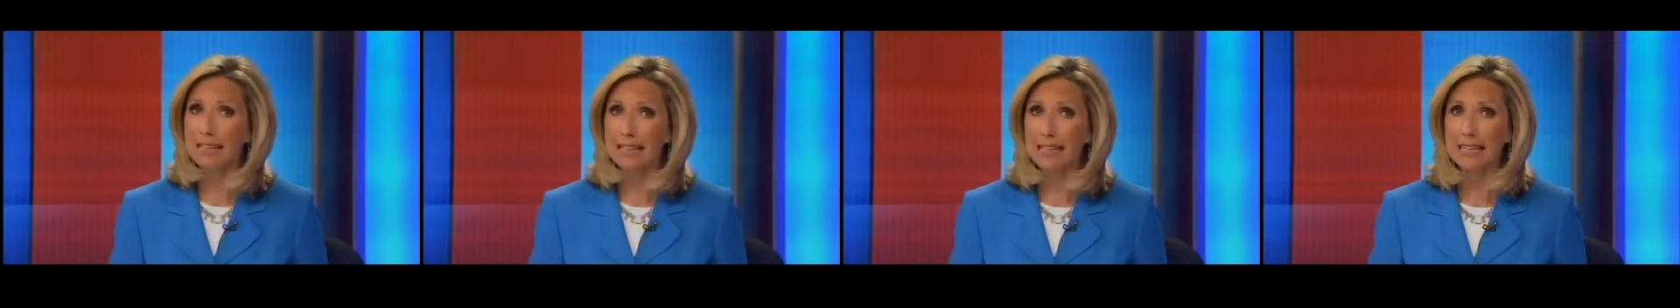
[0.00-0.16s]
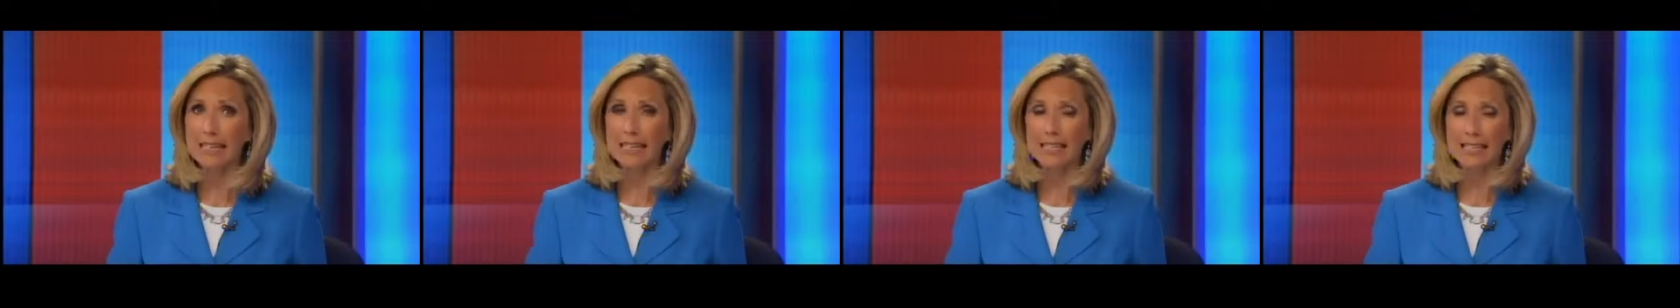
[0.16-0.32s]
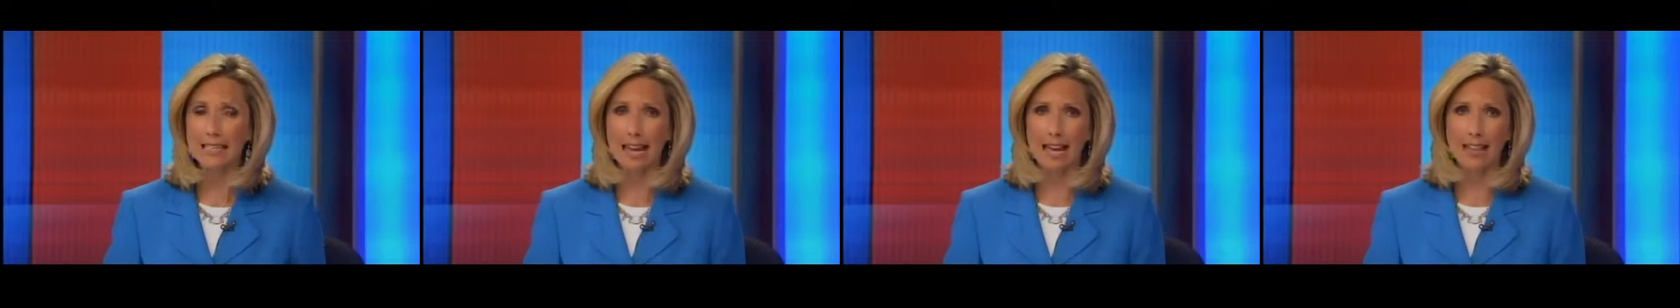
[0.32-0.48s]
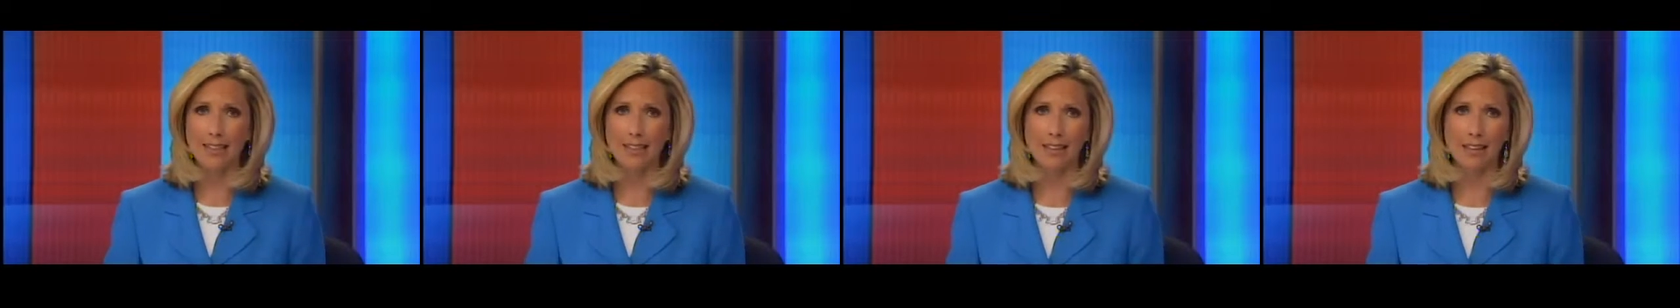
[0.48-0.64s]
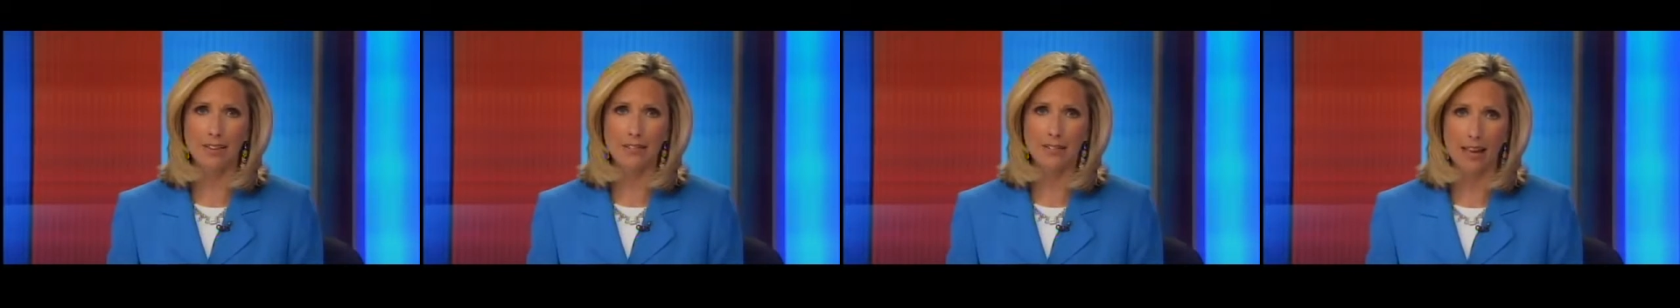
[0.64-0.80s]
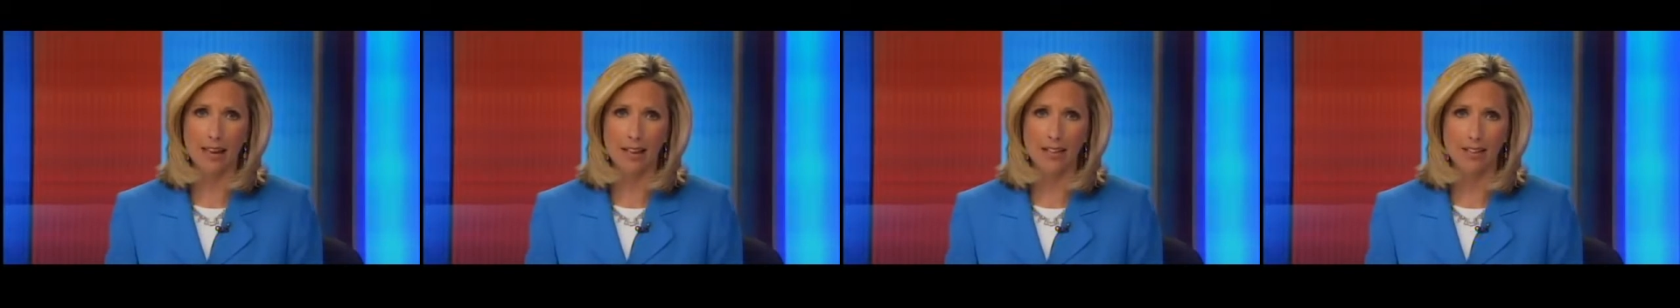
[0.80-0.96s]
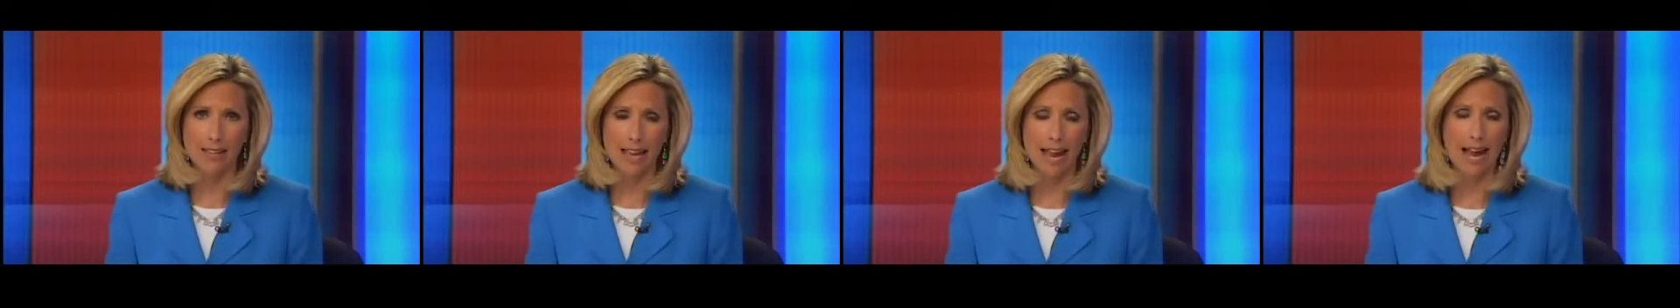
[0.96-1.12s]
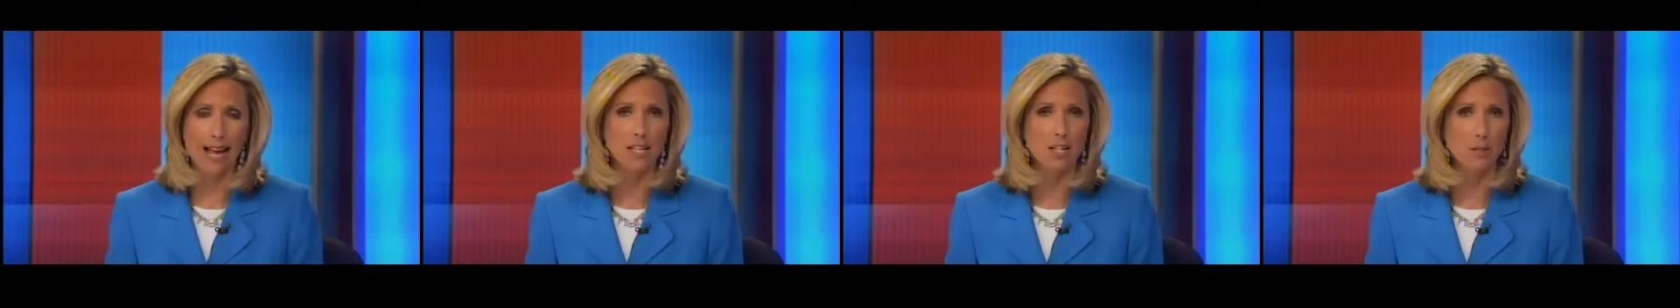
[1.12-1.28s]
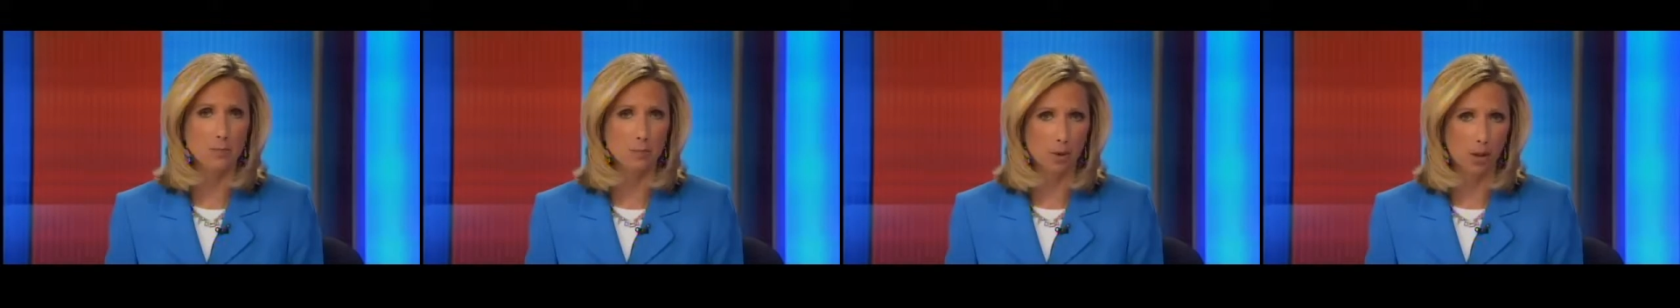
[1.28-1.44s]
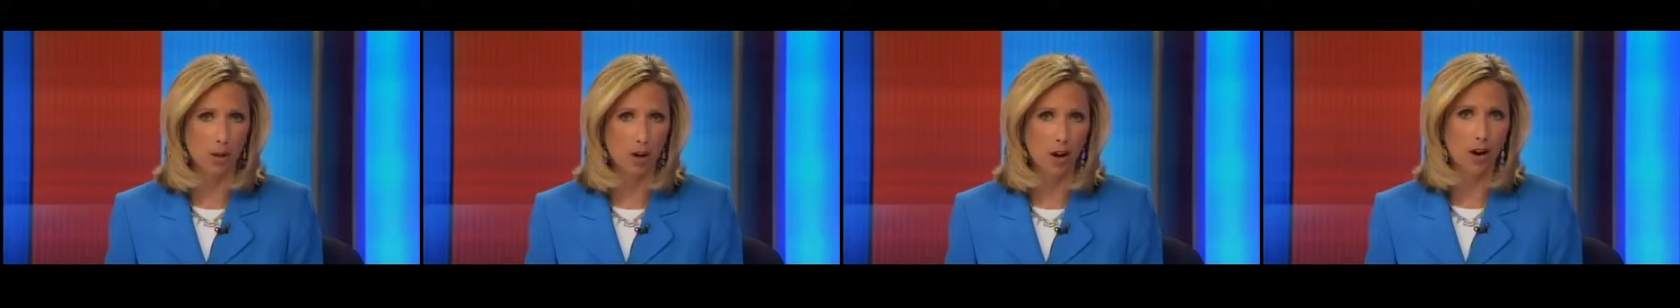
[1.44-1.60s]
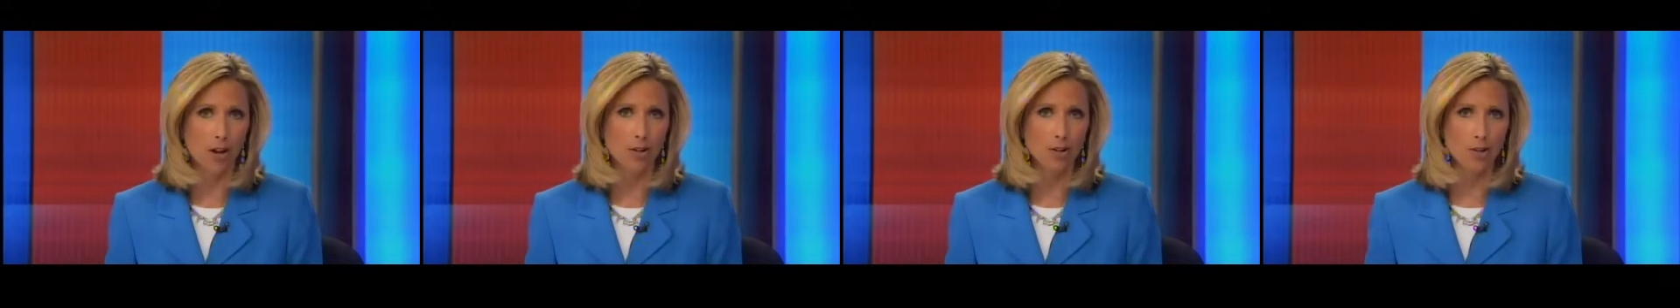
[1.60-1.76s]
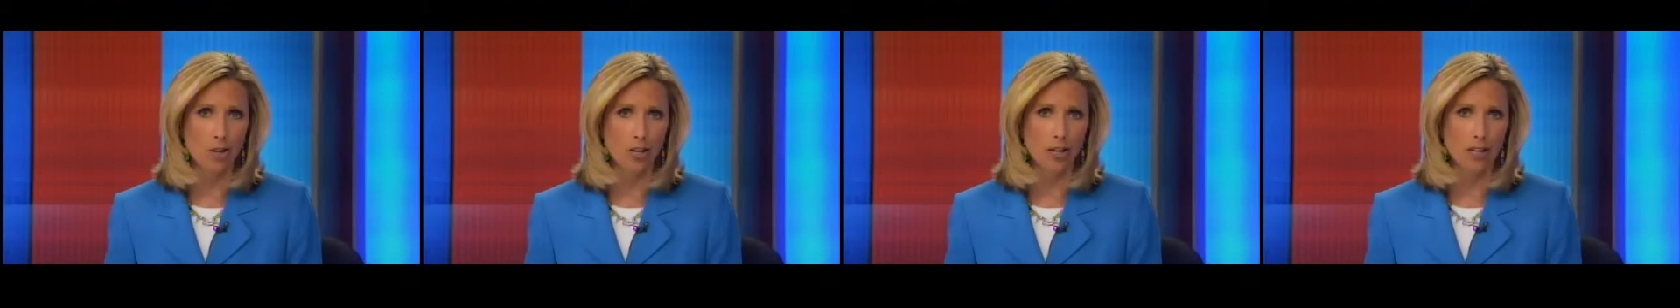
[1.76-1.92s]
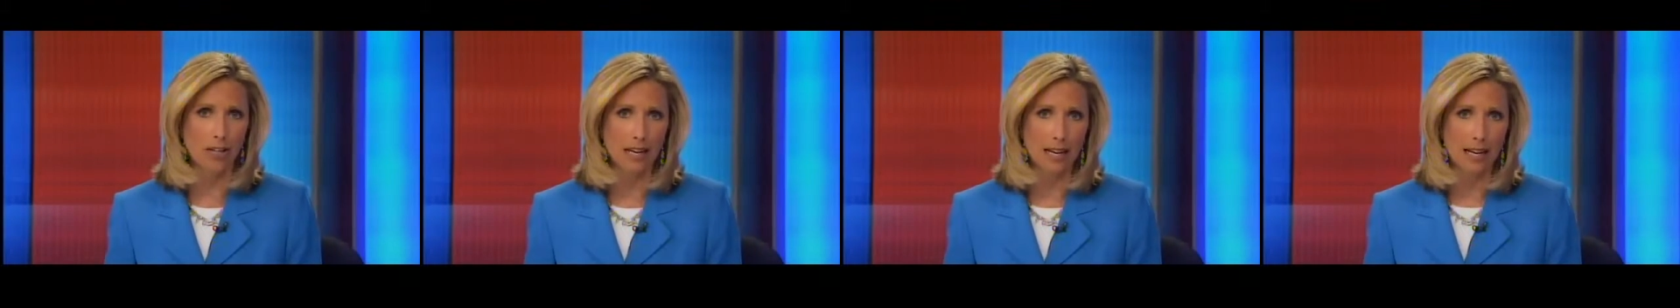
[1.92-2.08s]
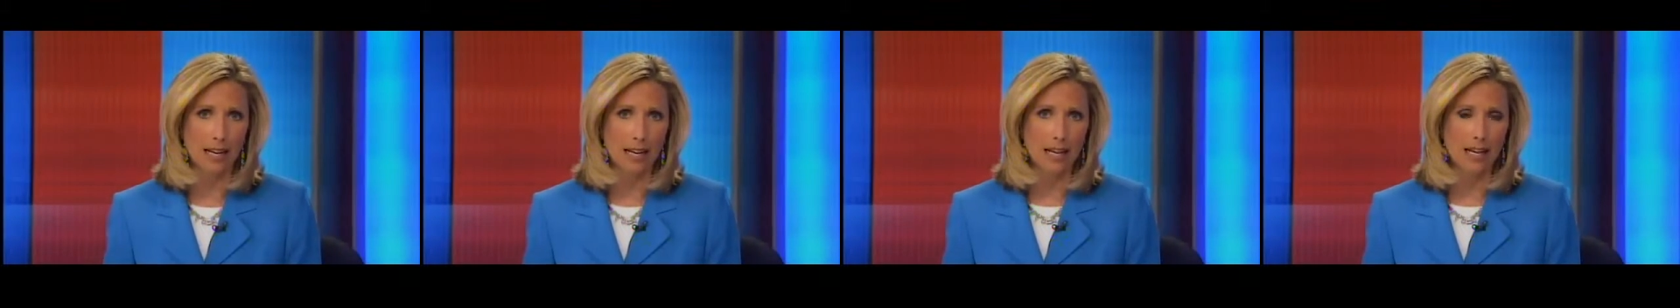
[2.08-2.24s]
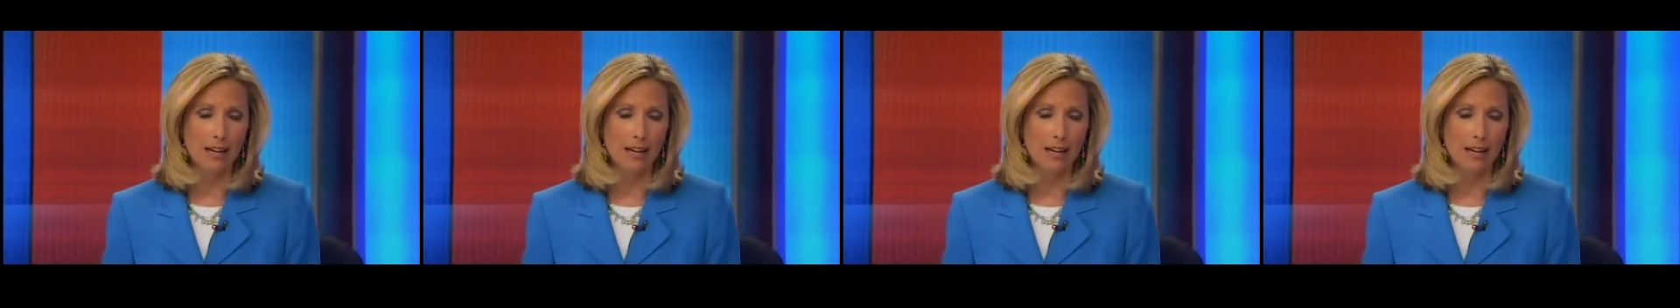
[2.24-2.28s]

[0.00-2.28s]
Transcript: needed at the events as a precaution